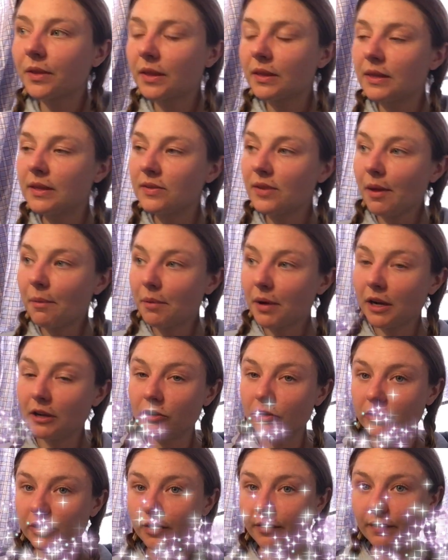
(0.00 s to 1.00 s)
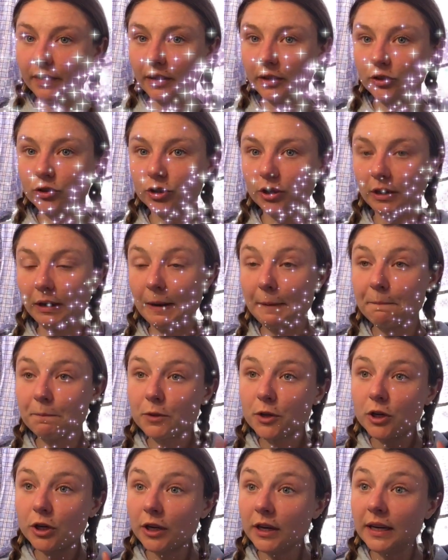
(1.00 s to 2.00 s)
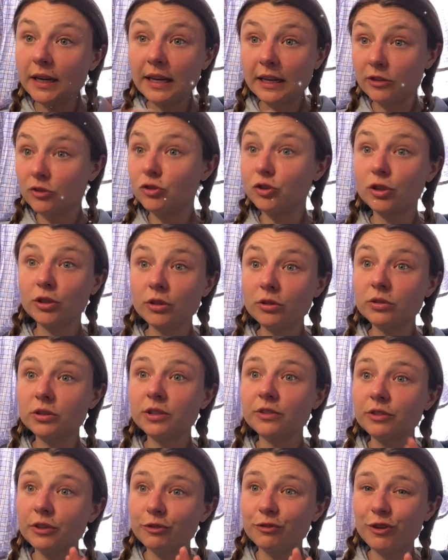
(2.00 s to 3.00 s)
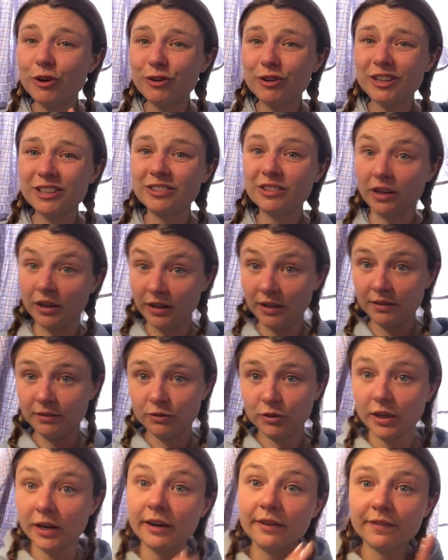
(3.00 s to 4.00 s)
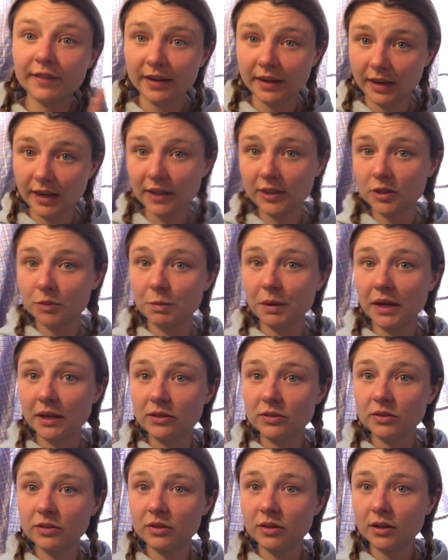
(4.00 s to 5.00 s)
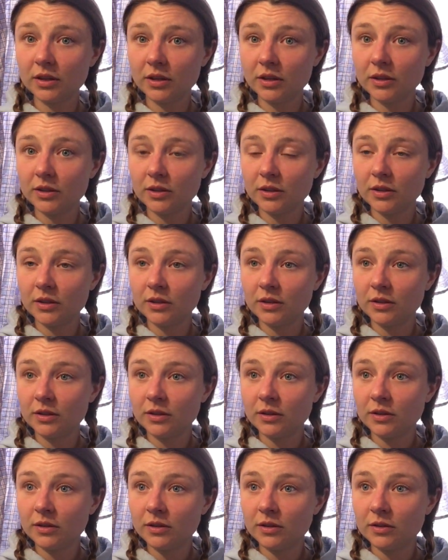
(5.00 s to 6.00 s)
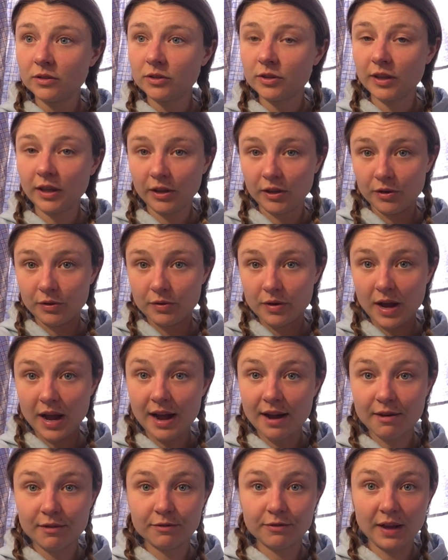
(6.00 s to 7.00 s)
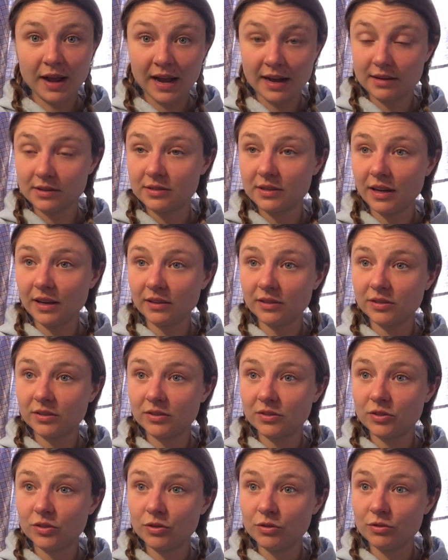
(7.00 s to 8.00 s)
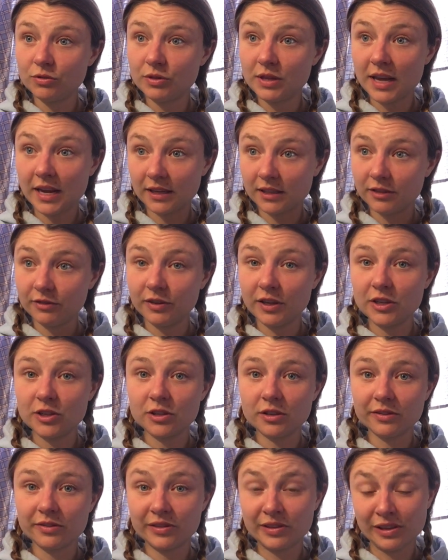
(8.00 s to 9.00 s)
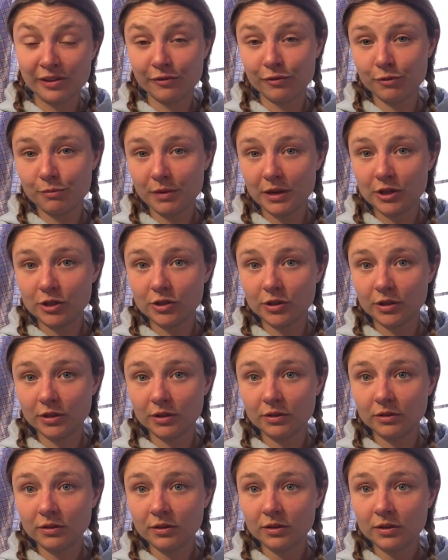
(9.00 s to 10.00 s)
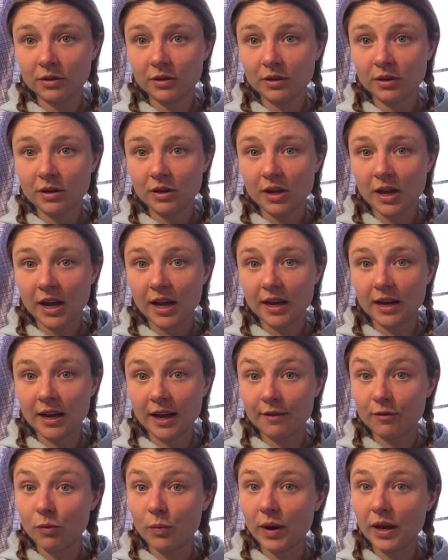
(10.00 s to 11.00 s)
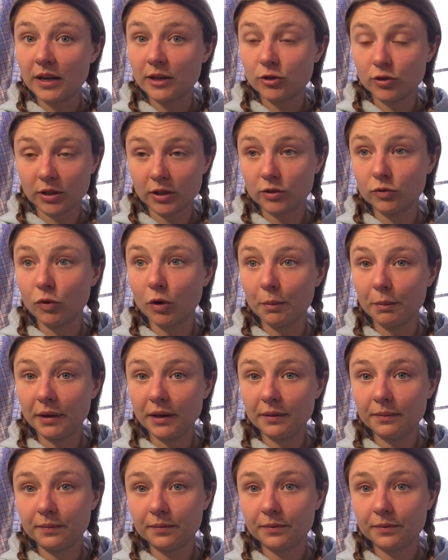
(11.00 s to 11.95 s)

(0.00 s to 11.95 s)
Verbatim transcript: The subconscious unveiling journey could exclusively focus on trying to find hot spots so that you have access to the activation of this information and have a way to transform it.